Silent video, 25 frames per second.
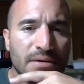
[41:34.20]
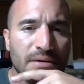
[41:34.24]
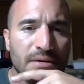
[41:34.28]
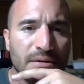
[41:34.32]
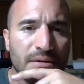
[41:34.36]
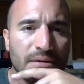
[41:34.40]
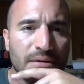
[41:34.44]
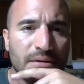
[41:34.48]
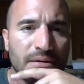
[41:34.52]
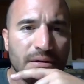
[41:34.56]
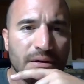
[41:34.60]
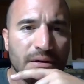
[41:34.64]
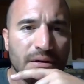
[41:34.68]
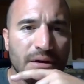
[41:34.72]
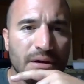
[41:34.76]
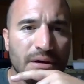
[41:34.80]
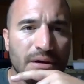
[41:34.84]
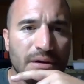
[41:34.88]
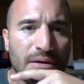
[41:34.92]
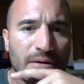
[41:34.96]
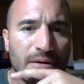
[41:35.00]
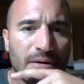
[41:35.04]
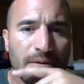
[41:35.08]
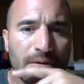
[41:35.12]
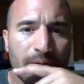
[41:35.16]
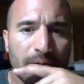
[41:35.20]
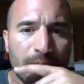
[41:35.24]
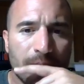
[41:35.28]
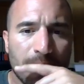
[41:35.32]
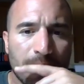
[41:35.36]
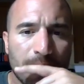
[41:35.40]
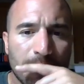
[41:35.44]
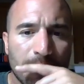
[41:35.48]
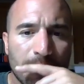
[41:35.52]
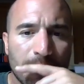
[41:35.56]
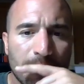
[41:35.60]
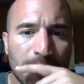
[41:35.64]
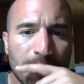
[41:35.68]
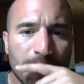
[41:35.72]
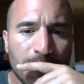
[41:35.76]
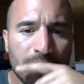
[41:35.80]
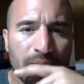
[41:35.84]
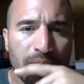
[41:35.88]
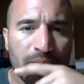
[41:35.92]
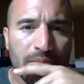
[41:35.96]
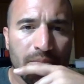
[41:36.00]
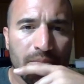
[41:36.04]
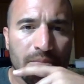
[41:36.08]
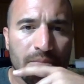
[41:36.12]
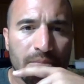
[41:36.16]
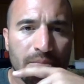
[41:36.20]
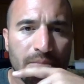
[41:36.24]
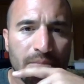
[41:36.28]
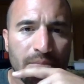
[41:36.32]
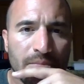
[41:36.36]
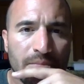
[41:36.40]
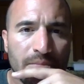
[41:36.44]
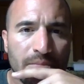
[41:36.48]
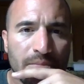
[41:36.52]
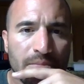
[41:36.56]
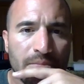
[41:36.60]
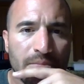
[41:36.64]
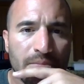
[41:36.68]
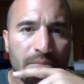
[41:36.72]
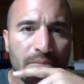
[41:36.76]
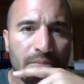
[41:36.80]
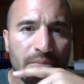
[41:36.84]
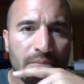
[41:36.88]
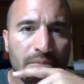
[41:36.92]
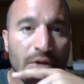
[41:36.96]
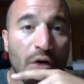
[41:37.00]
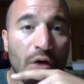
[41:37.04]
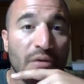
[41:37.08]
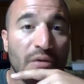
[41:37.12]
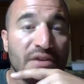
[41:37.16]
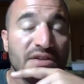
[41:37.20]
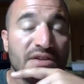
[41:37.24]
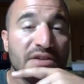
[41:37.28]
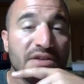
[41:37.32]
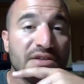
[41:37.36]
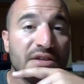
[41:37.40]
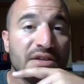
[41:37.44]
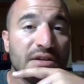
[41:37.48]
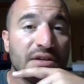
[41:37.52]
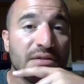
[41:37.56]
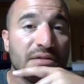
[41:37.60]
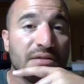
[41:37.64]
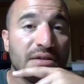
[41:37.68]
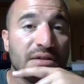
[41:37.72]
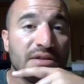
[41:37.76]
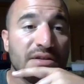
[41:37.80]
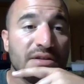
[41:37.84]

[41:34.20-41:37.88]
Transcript: Do the Minnesota State Fair. Grandstand.